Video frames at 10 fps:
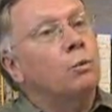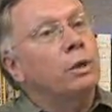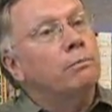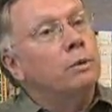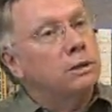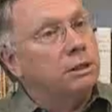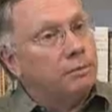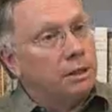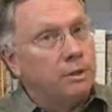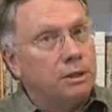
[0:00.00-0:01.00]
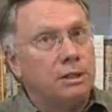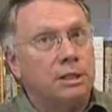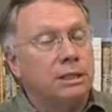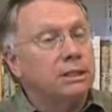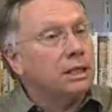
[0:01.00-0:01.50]
where Muslim
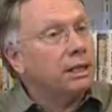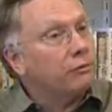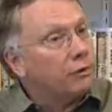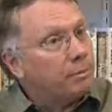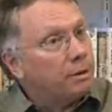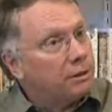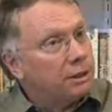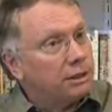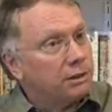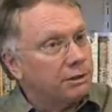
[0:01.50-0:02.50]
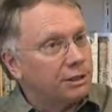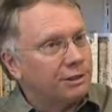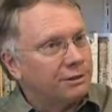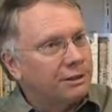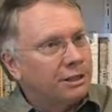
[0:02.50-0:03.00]
communities start rebuilding the
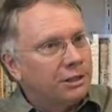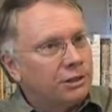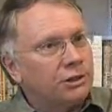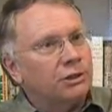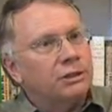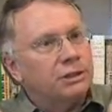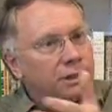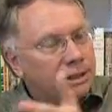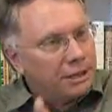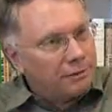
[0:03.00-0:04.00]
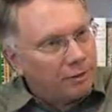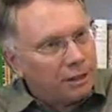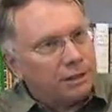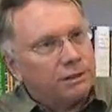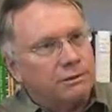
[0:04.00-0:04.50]
Christian church and then
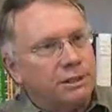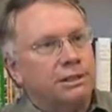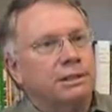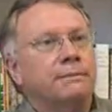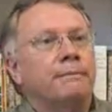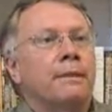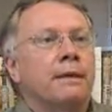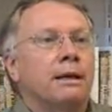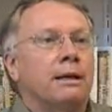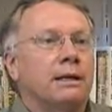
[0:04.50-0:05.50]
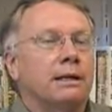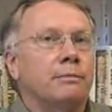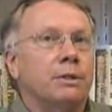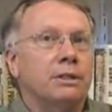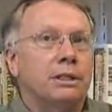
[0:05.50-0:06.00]
invite the Christian
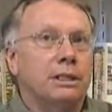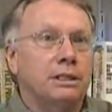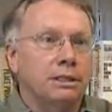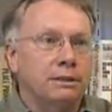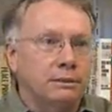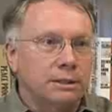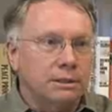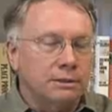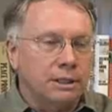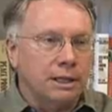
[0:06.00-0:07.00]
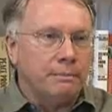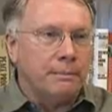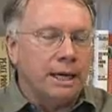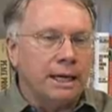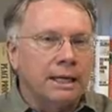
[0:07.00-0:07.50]
community to
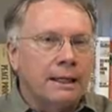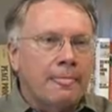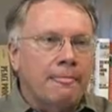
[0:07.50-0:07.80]
come back.